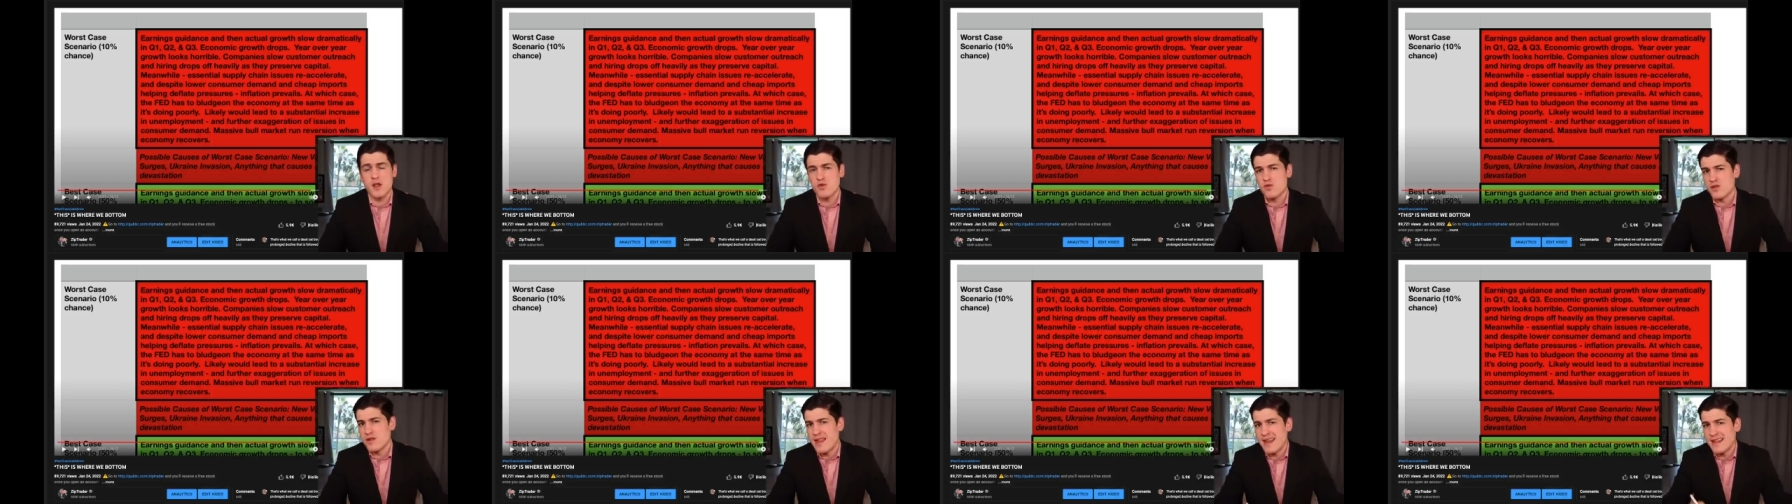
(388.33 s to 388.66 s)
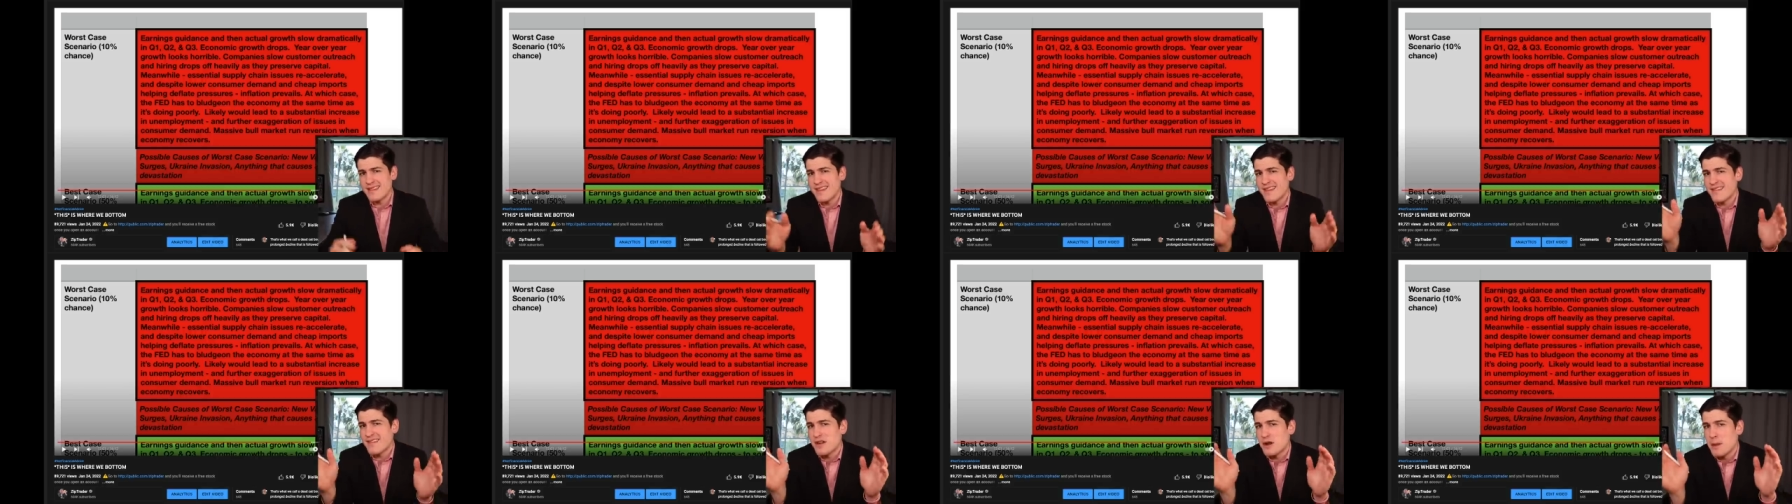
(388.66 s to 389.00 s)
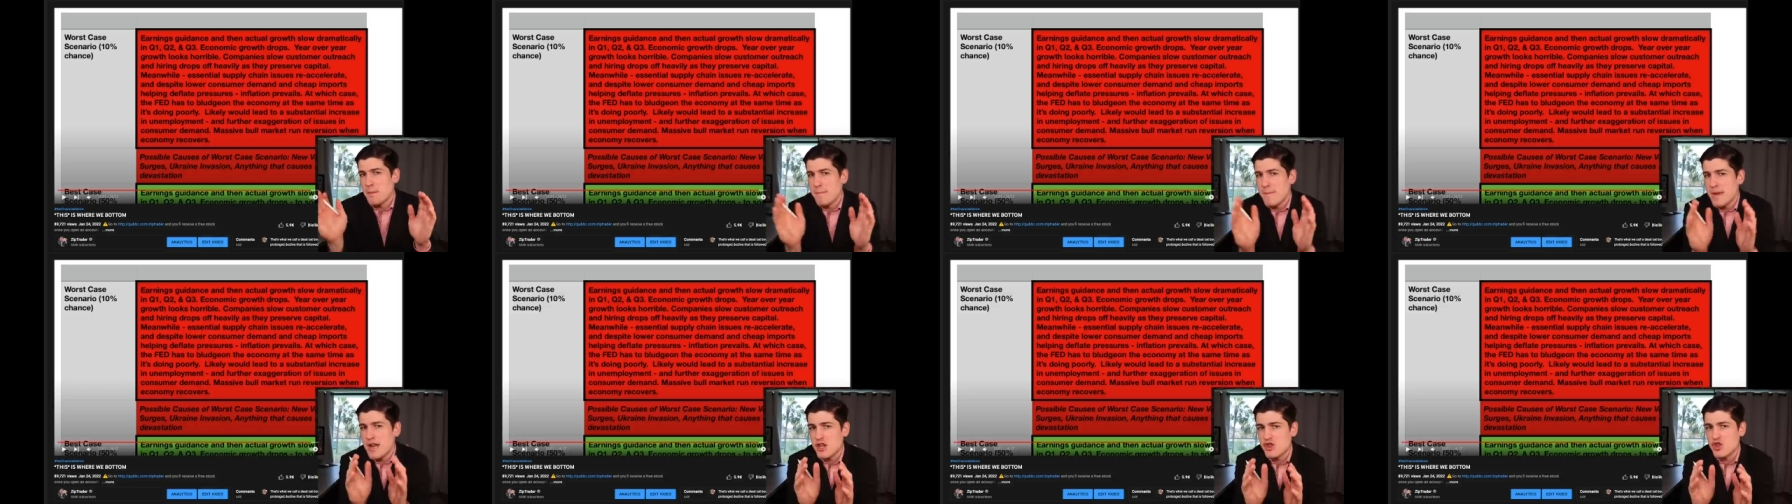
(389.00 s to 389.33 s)
and we're like these little
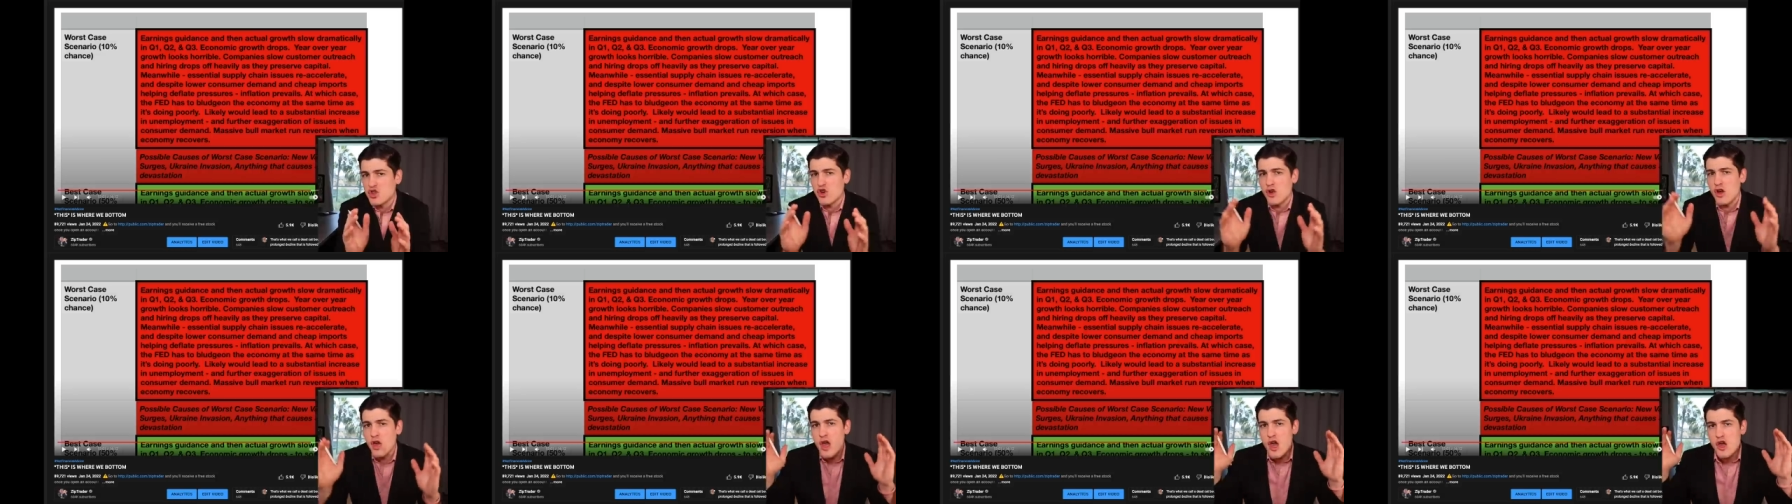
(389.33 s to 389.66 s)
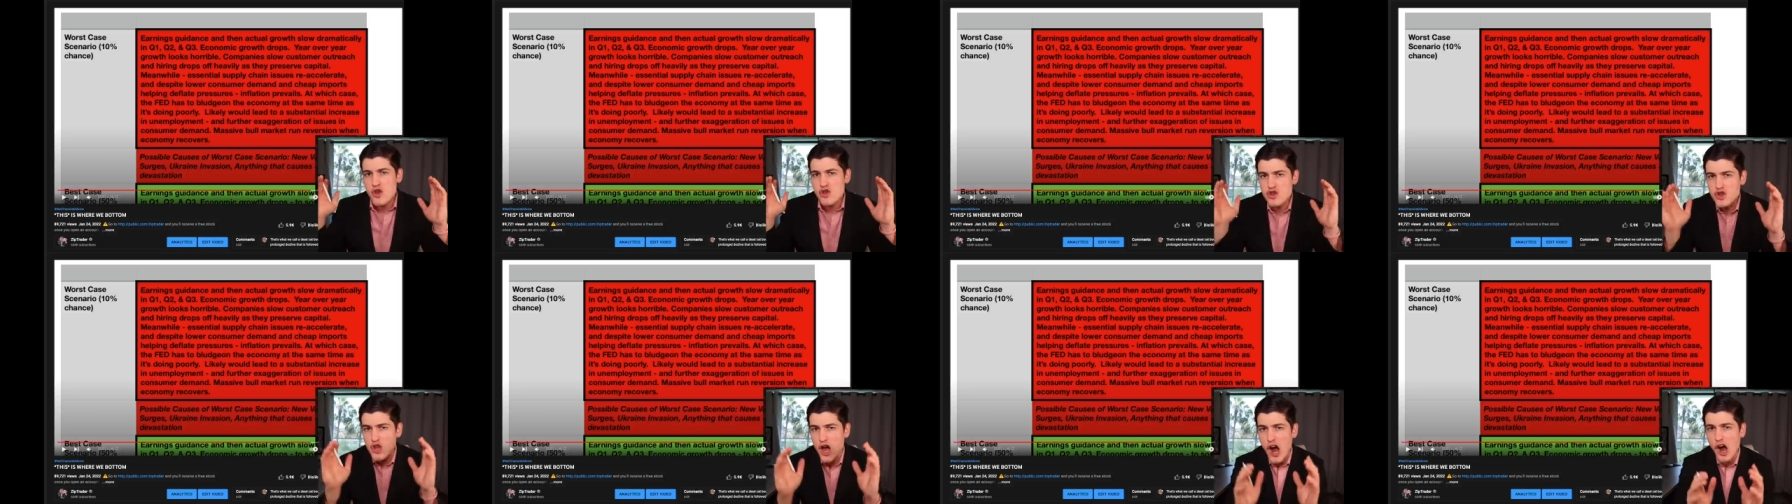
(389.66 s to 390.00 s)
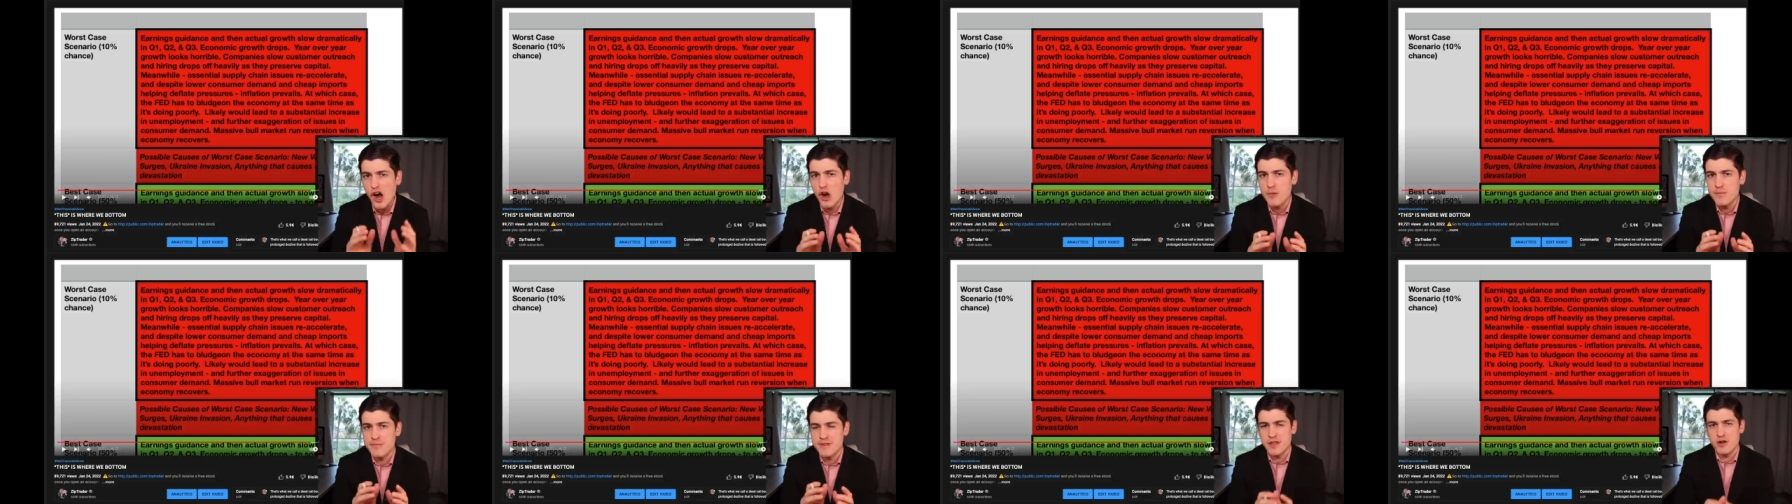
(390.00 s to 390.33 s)
miniature
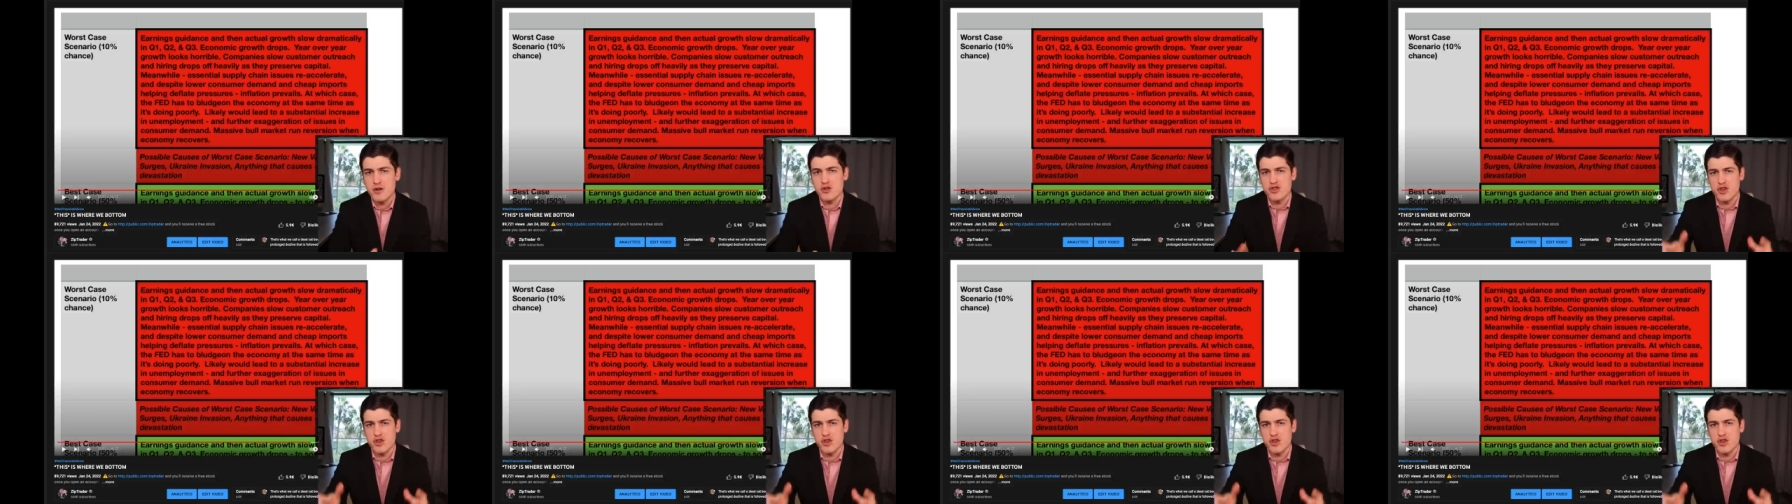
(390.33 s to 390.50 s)
gnomes that are